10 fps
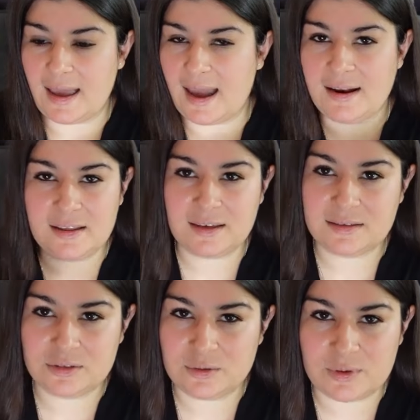anything
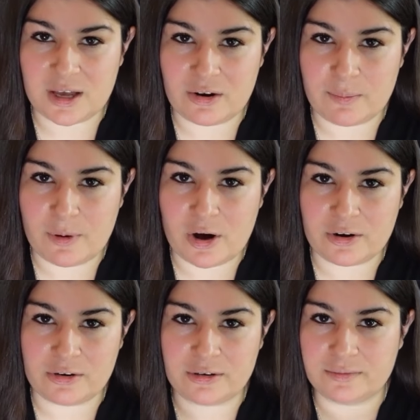to do with Harry
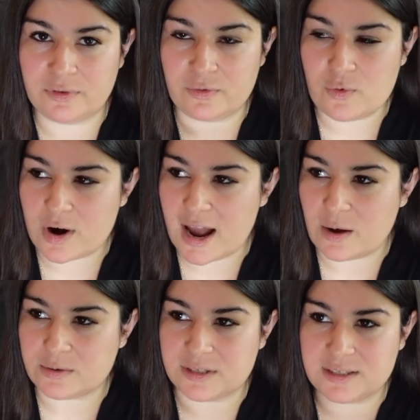Potter, the four
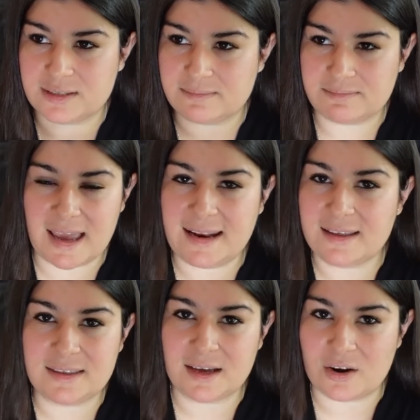houses,
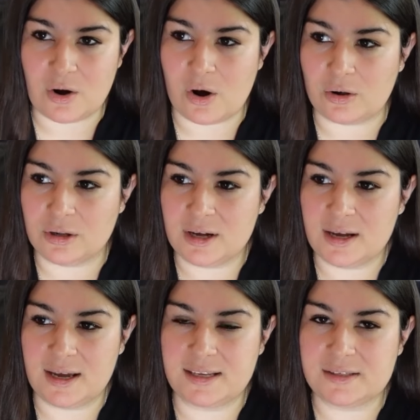anything at all.
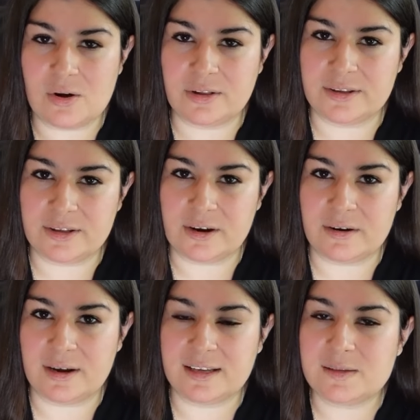It's all in
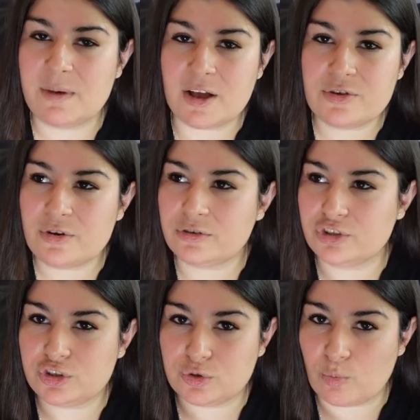there. It's magical
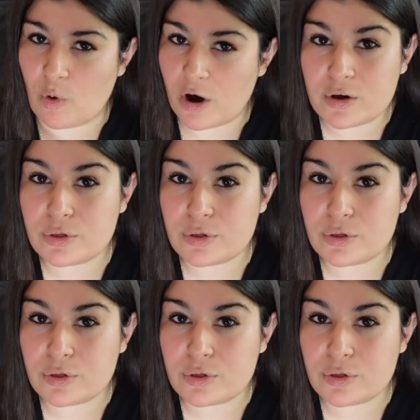just to walk